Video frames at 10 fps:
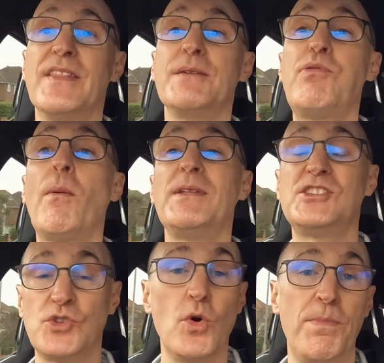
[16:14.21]
They probably
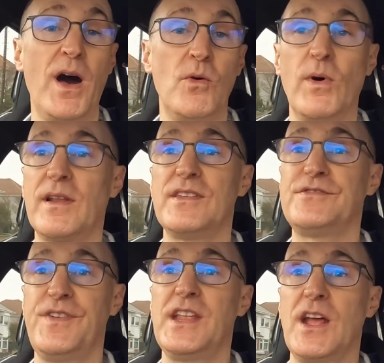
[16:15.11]
saw part one of
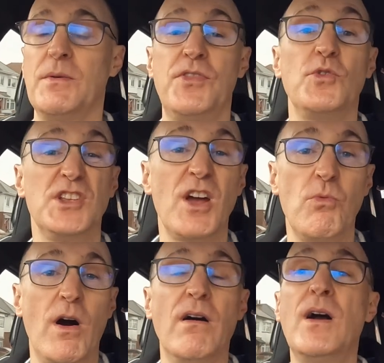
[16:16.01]
this video and thought, you know
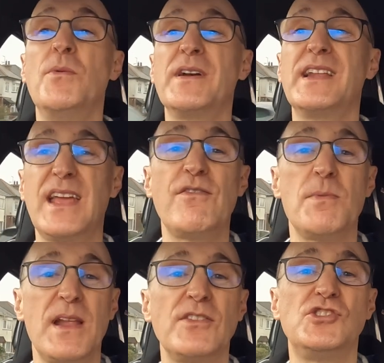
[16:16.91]
what, we're going to give him
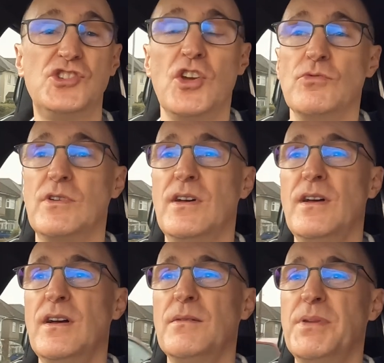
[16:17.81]
another Juke
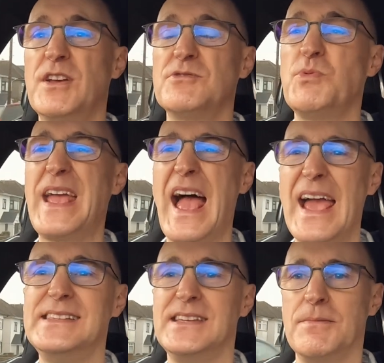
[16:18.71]
because we
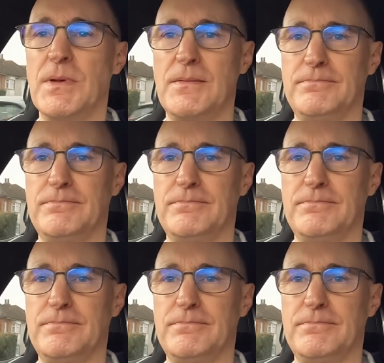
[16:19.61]
hate him.